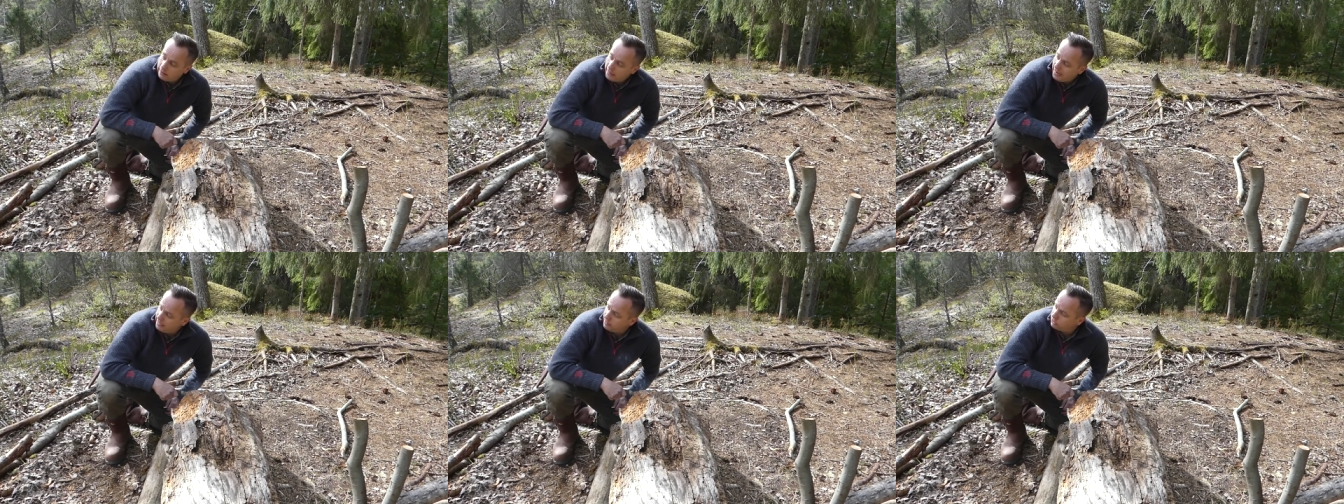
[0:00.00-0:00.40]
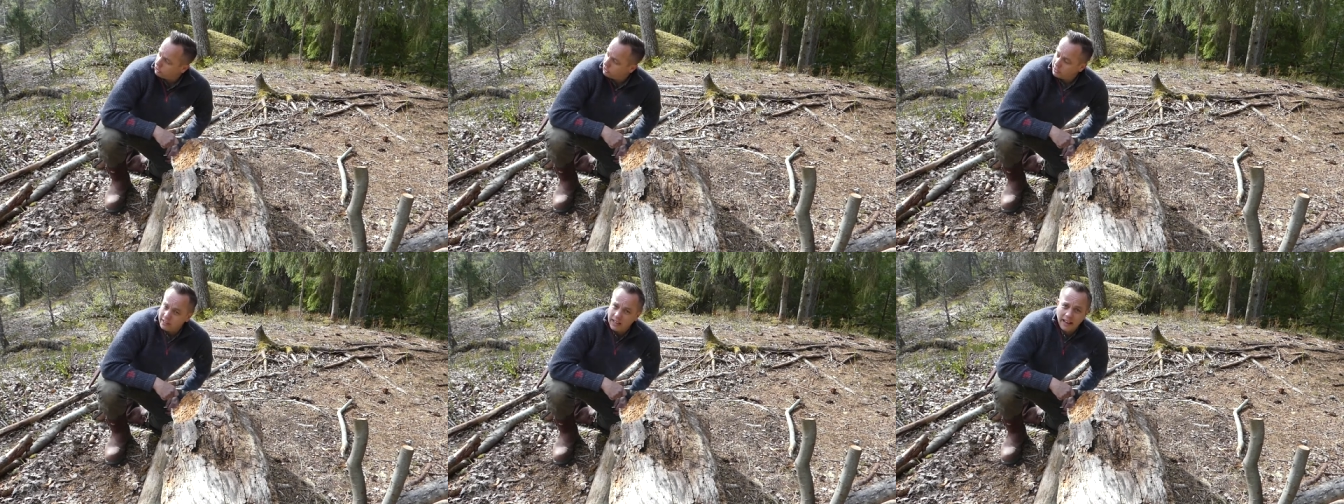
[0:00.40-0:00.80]
end to
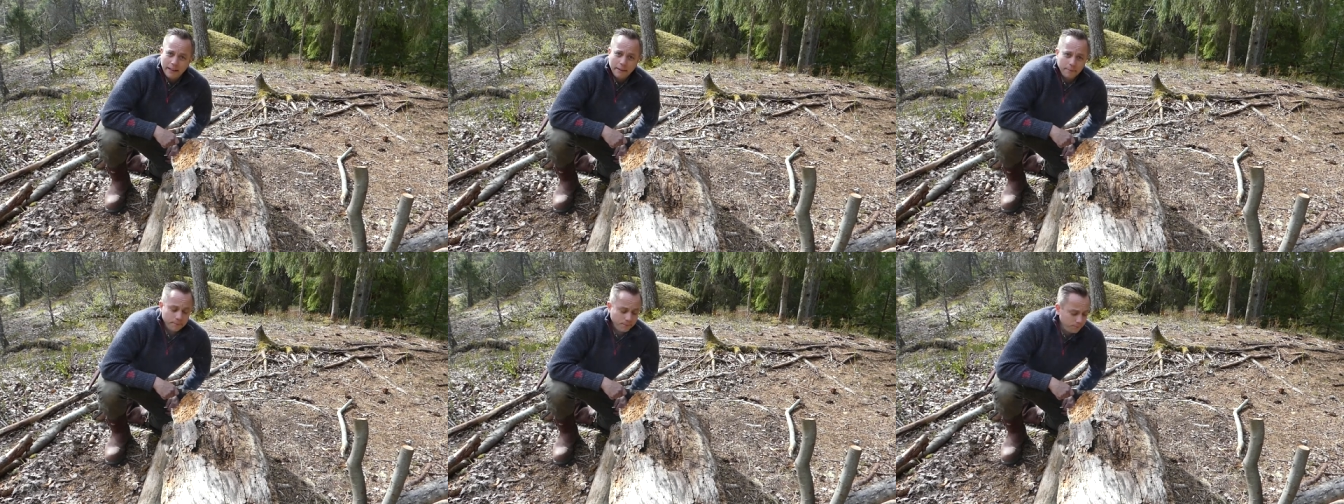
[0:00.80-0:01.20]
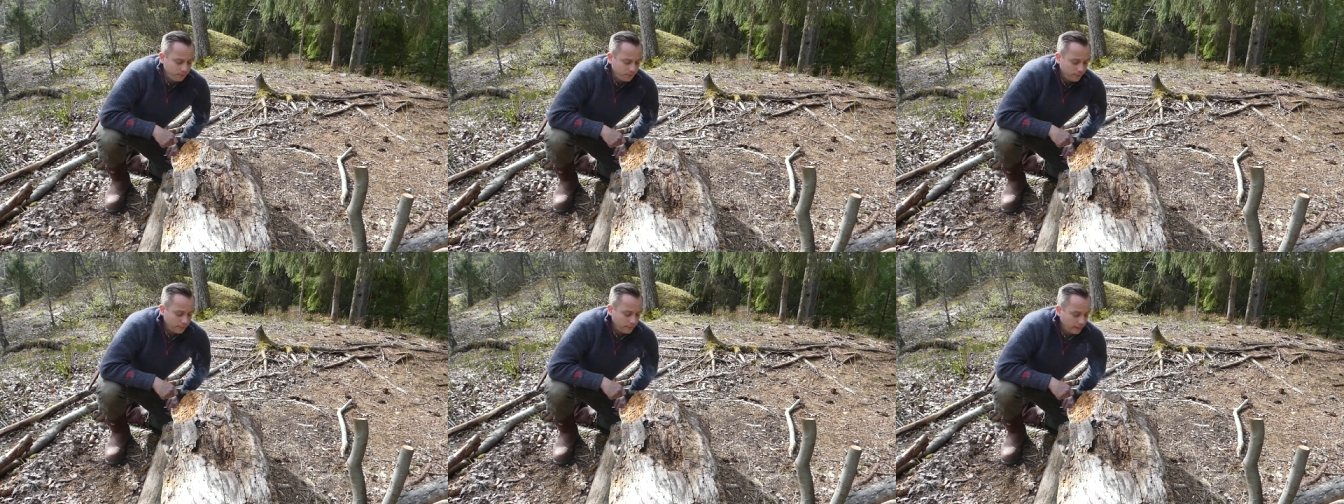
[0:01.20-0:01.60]
the day.
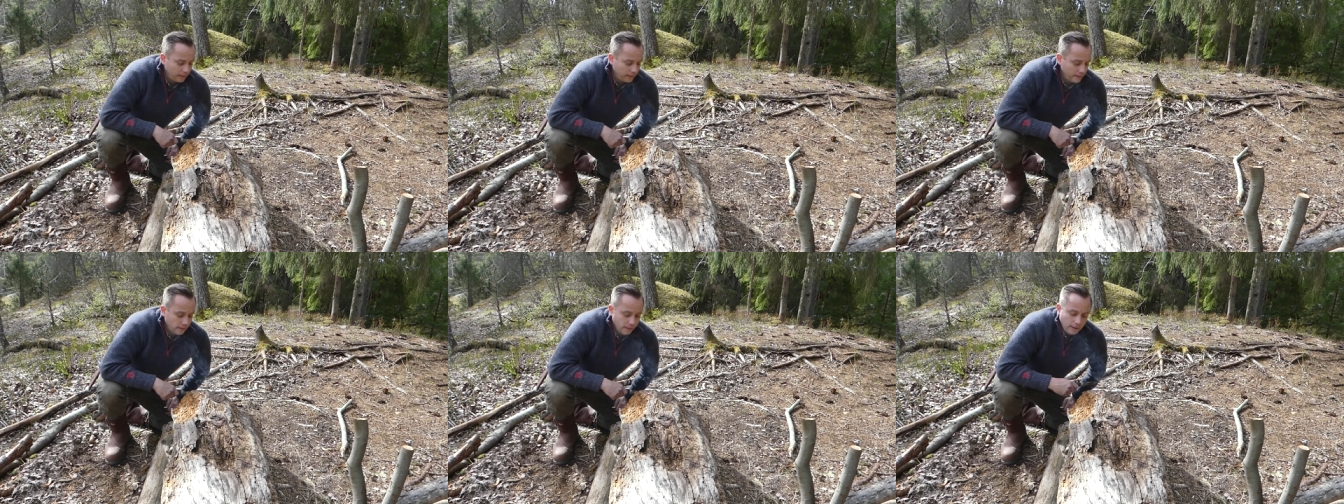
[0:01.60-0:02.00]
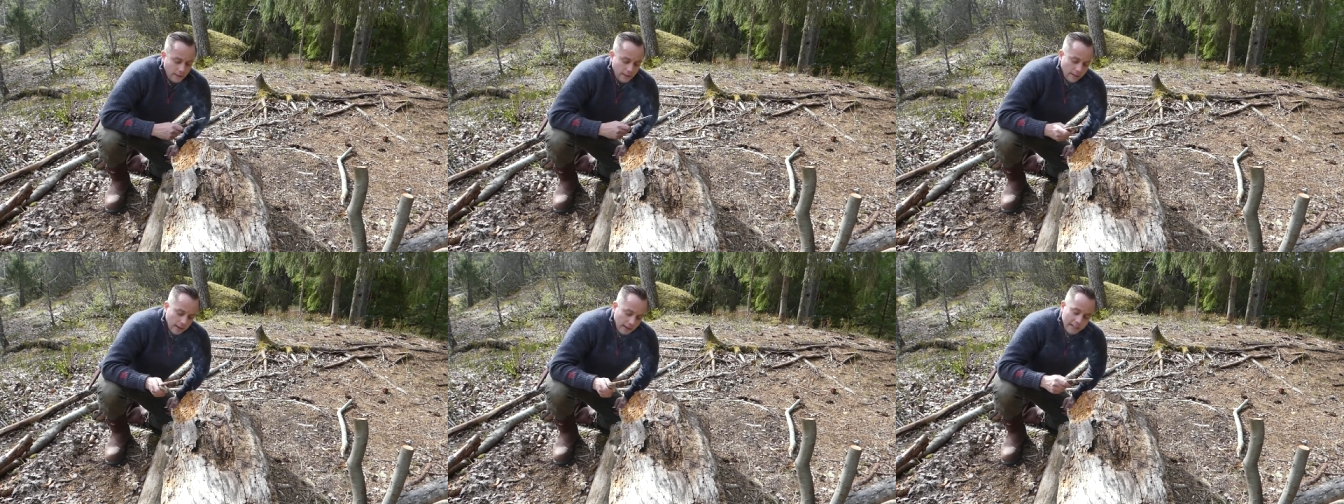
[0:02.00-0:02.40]

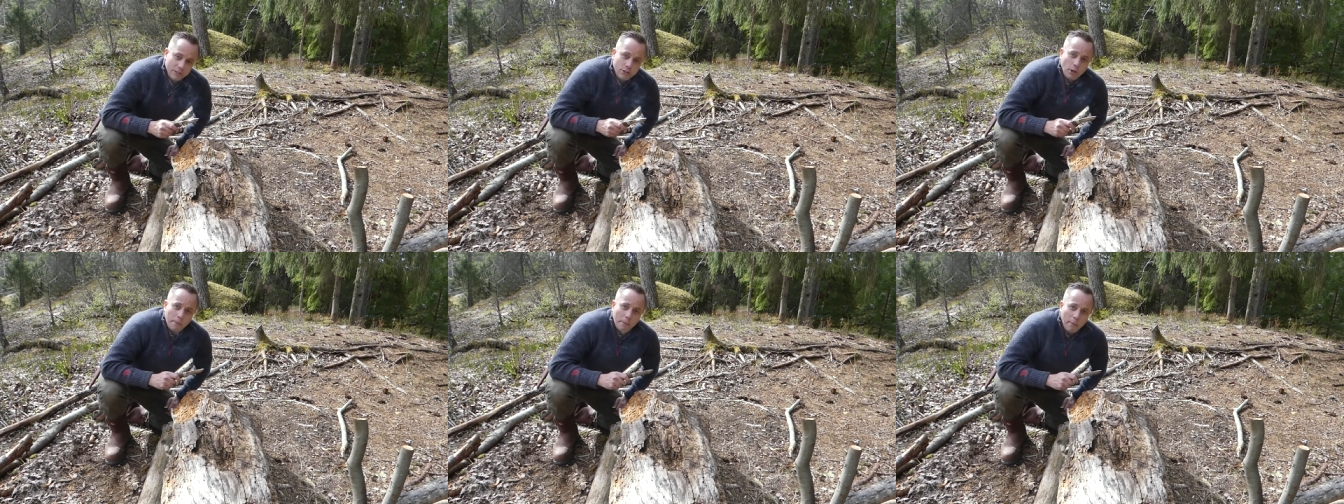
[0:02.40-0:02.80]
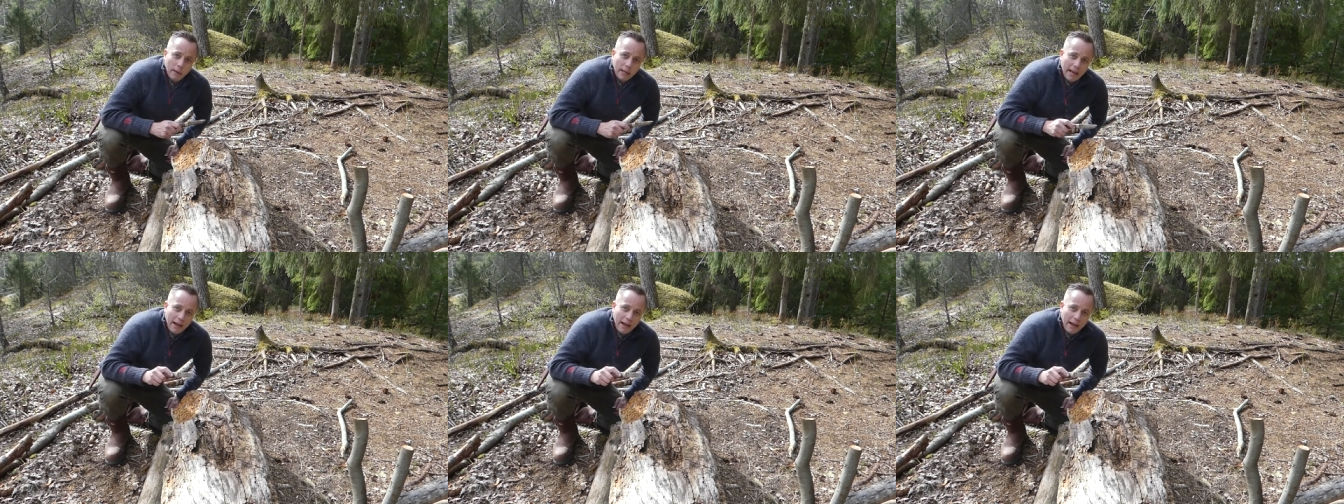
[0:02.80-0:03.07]
Let's zoom in with the